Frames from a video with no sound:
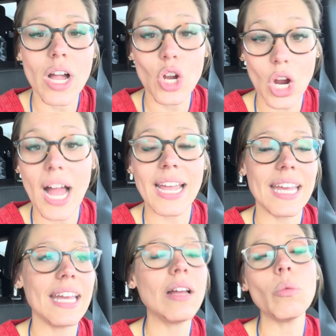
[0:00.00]

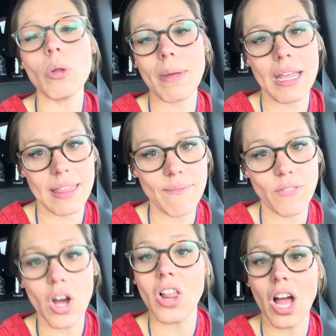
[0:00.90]
crying will make them
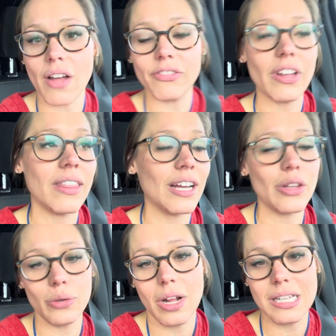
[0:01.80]
fall off and the
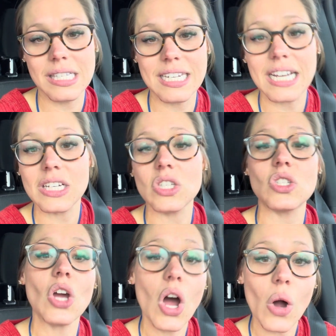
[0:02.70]
glue not stick.
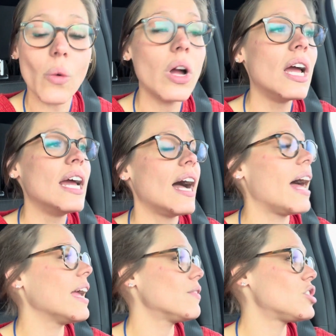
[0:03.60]
So
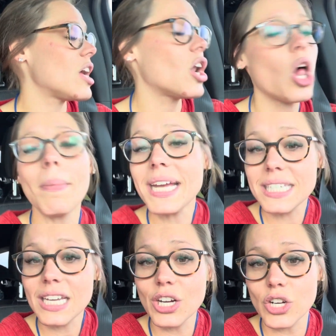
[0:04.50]
I have shed all my
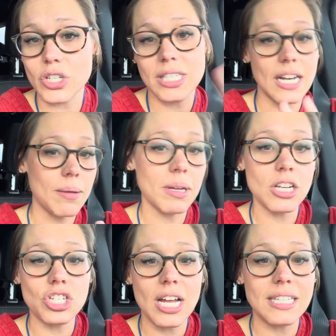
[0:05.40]
tears that I'm going
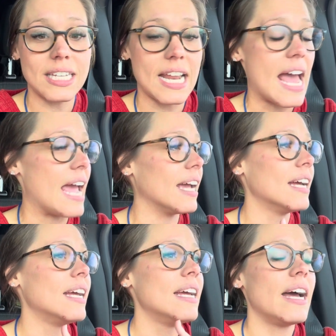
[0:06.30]
to shed today.
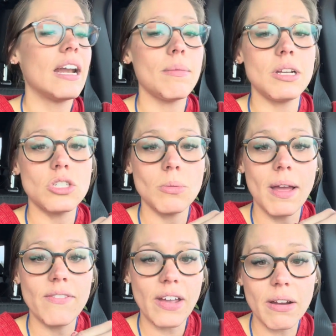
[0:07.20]
And I'm going to do
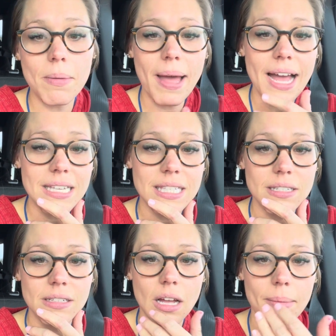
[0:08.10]
my very
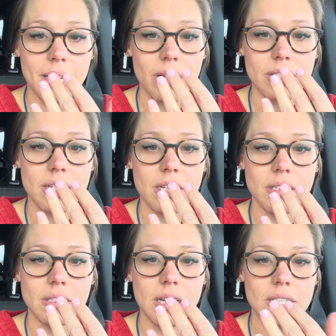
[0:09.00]
best. Got my nails
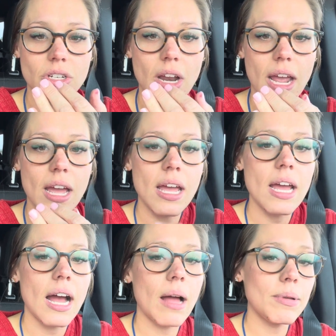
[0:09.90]
done yesterday.
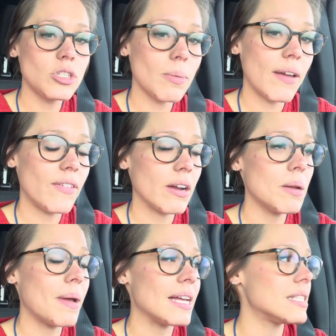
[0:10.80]
I'm going to do my
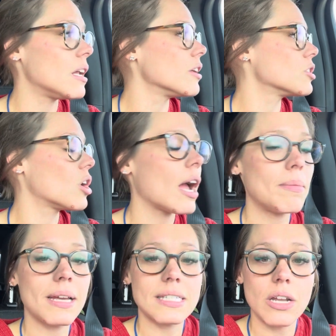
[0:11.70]
very best not to cry
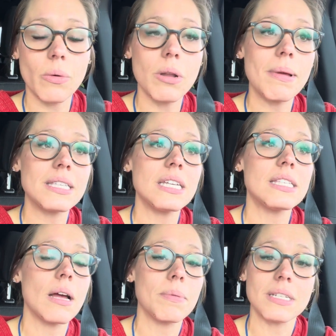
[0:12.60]
because I don't want to mess
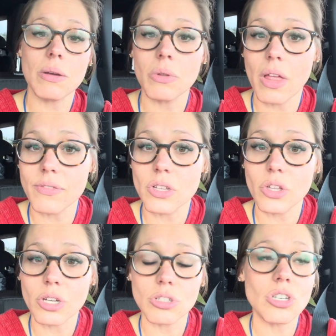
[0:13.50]
these up because I would love to
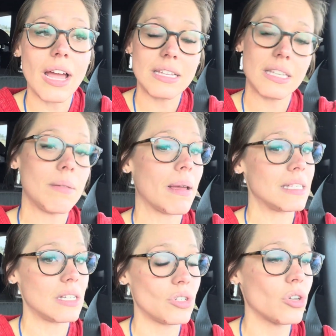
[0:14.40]
look nice in my
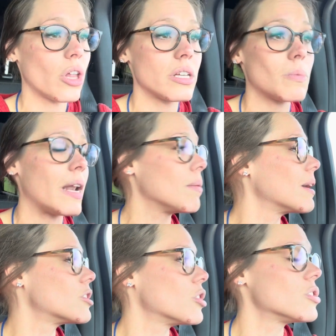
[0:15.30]
sister-in-law's wedding
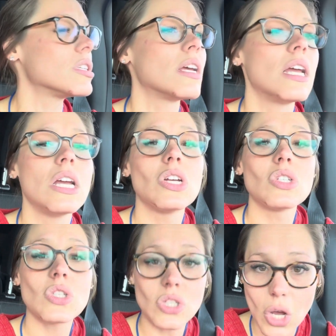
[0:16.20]
pictures.
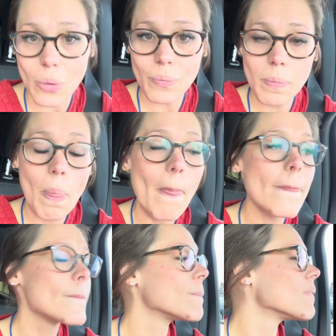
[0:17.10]
So
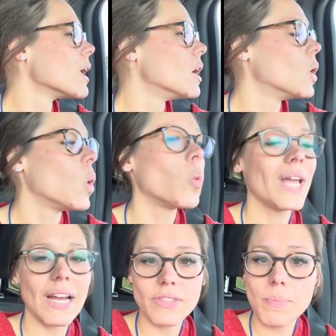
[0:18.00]

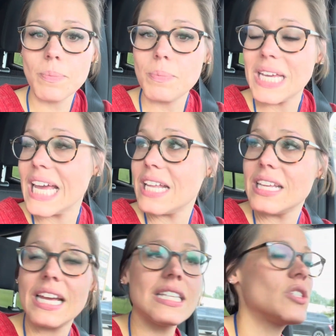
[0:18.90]
we have to begin
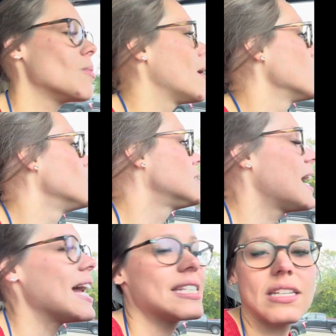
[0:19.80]
the insurmountable
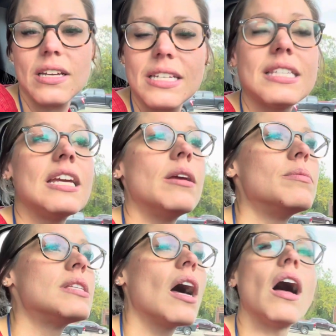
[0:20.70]
task, it
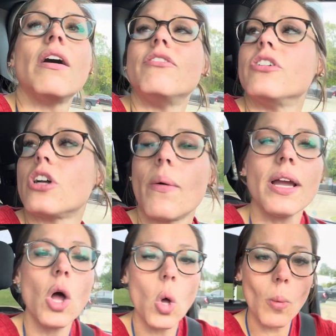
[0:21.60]
seems, of
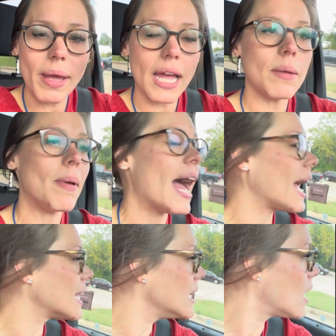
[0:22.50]
going home and
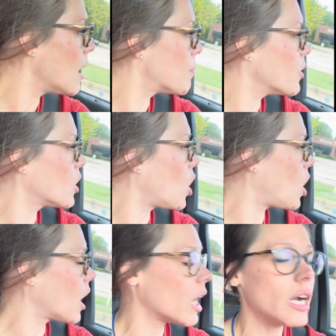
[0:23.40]
packing up the
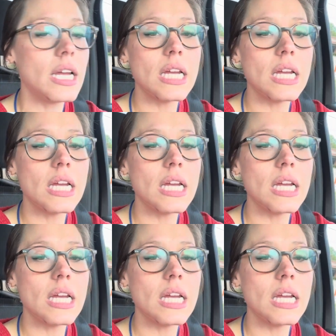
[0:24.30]
car